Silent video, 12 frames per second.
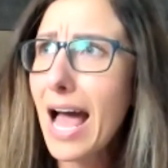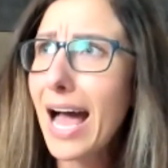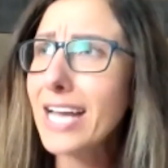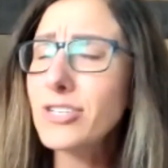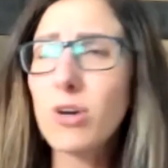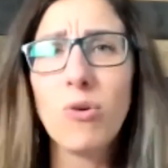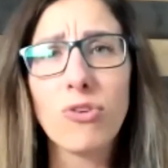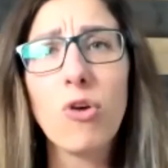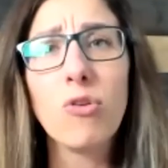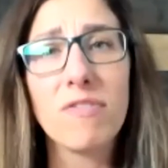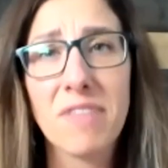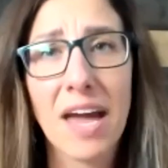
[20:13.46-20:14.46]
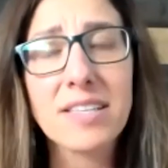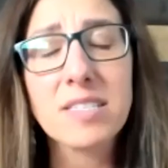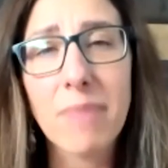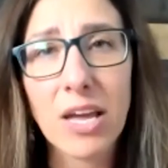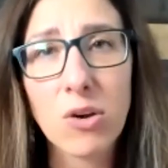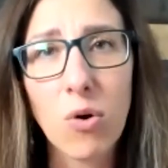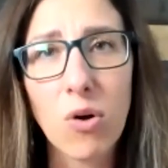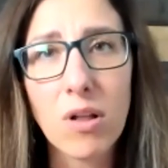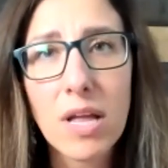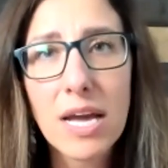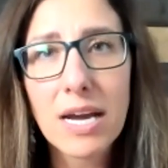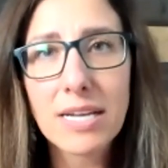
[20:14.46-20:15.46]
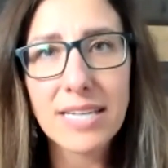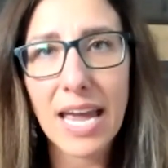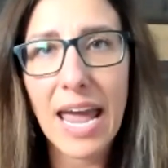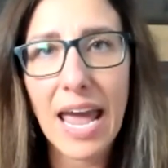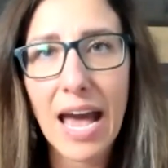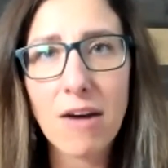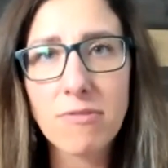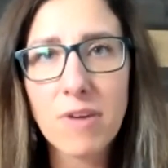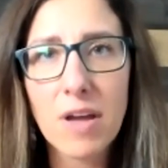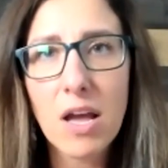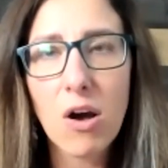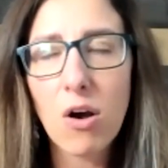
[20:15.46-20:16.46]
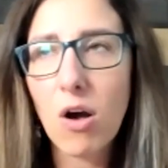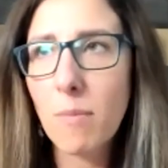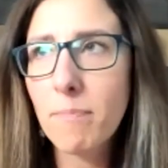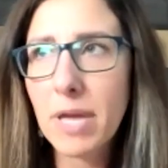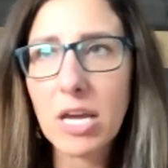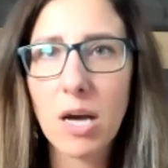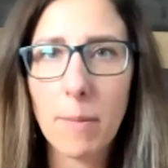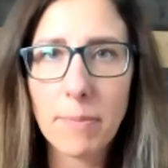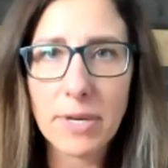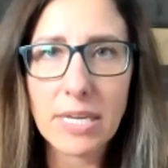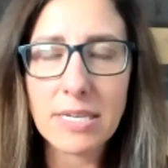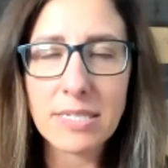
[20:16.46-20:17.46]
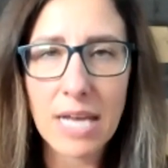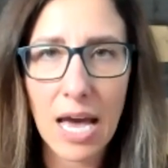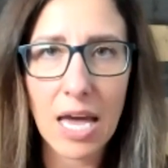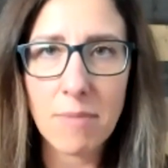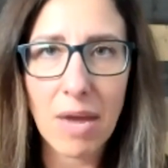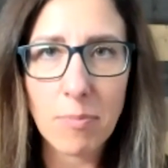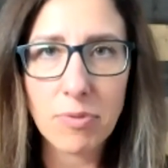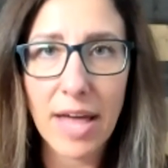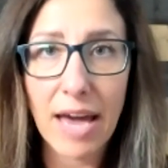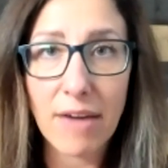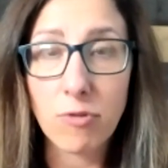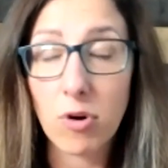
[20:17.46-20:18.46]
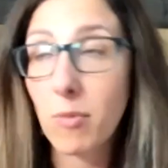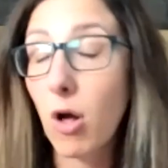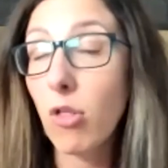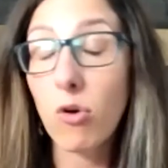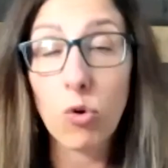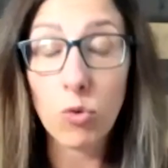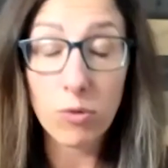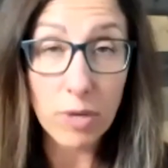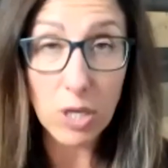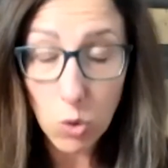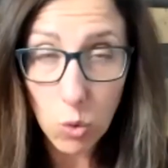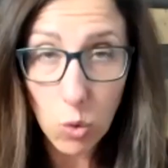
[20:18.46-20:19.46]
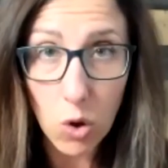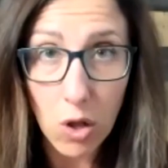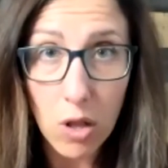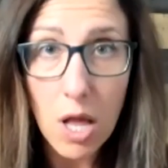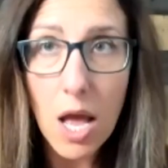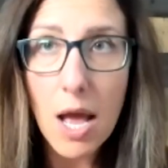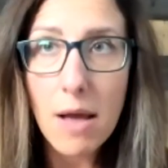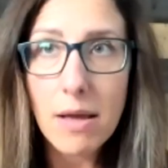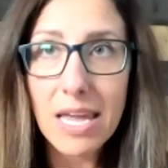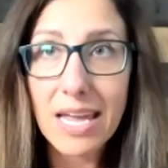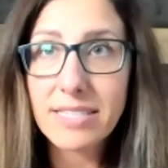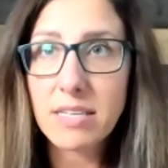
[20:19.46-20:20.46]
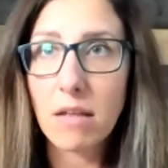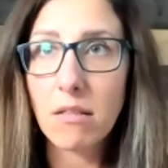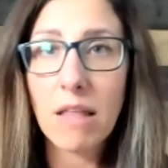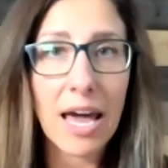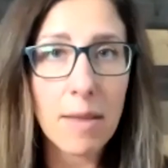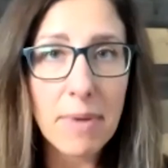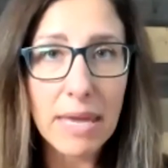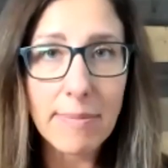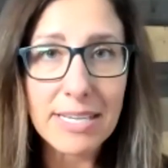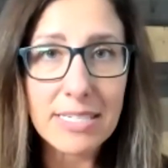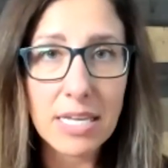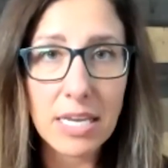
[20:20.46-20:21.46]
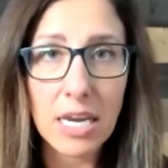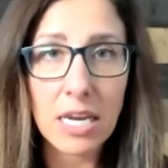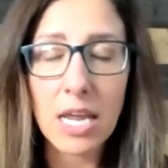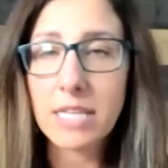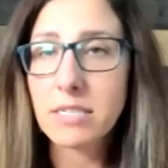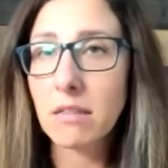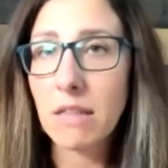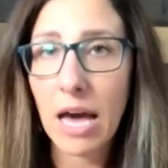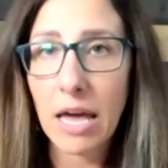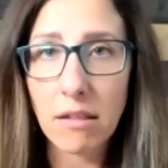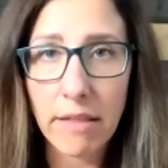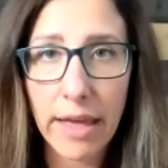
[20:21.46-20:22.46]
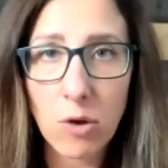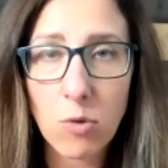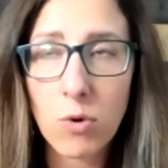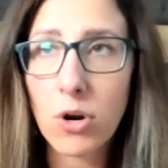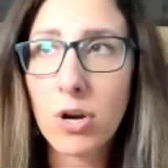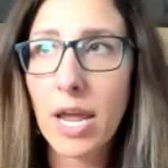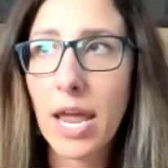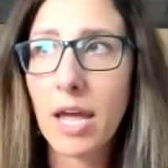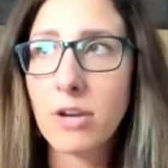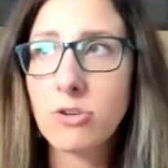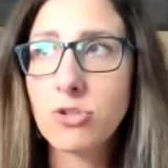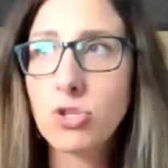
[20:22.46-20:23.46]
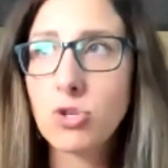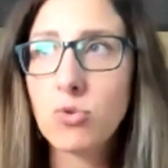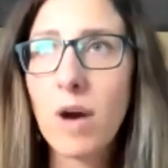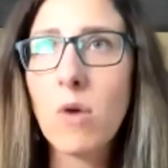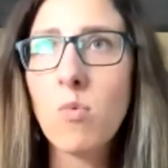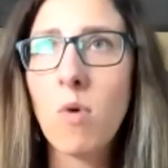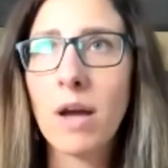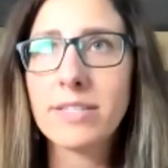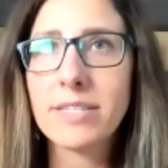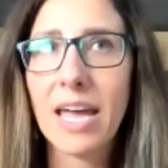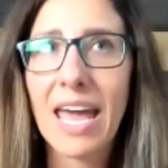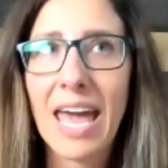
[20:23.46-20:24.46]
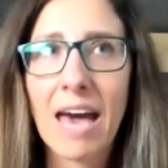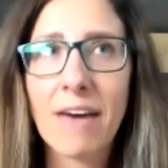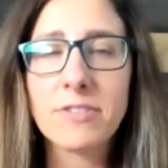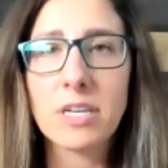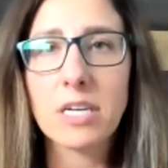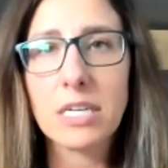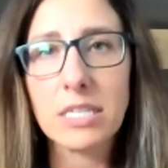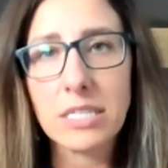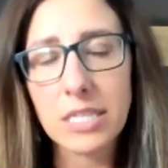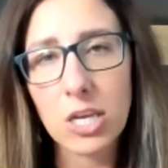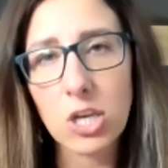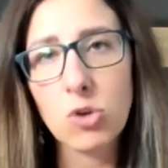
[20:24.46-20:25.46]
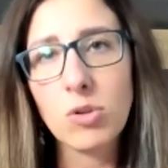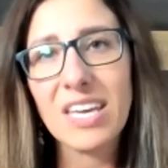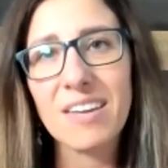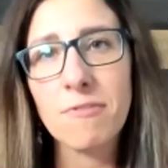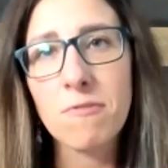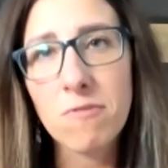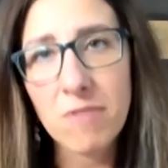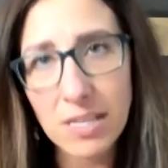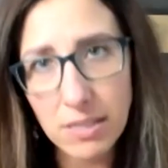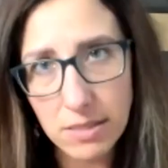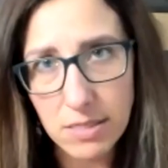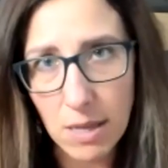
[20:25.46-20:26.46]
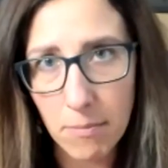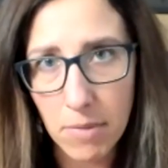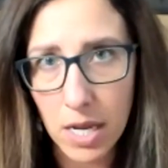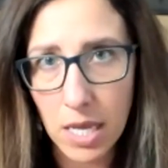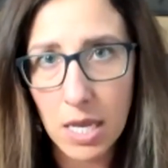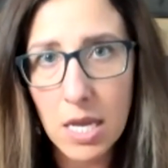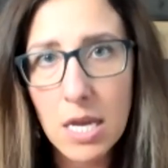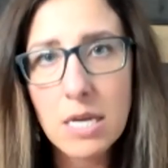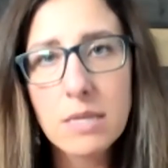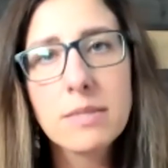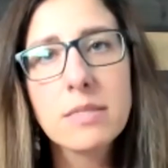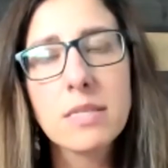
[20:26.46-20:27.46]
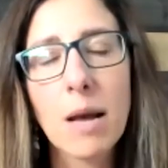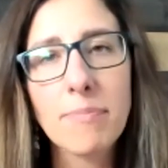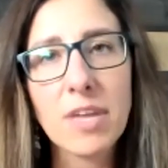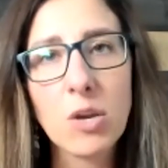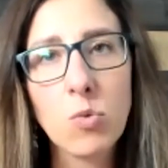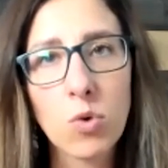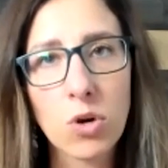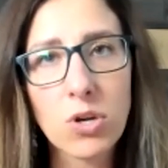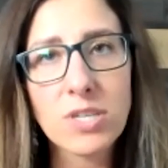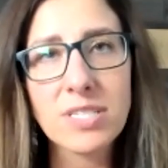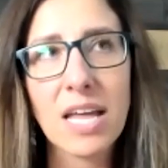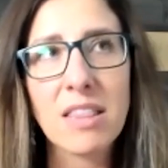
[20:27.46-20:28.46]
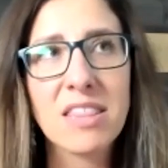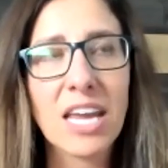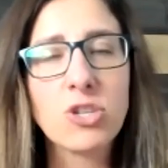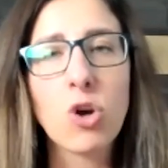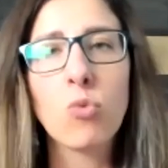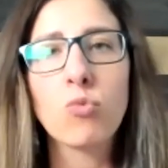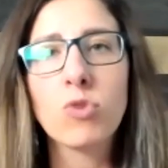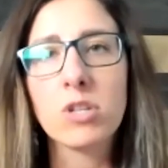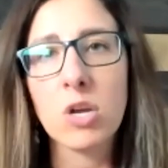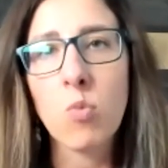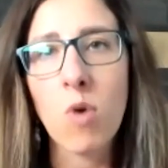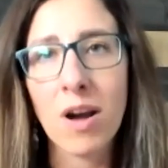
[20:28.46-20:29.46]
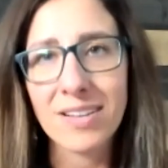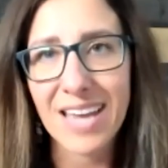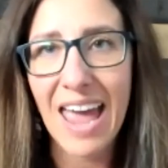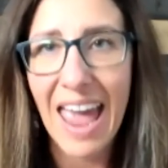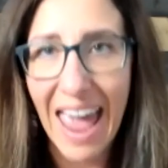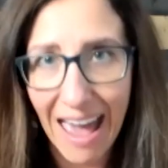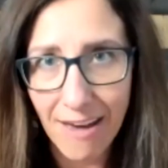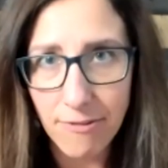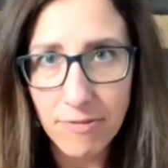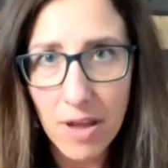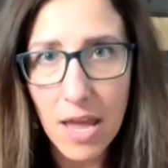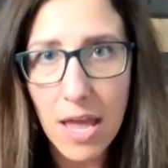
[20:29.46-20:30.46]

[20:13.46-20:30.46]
I don't know if that's my goal, to have big companies on my platform. Although it would be cool, it's a lot of babysitting, it's a lot of legwork. And do I want to have to continually convince somebody something works that they don't really want to have?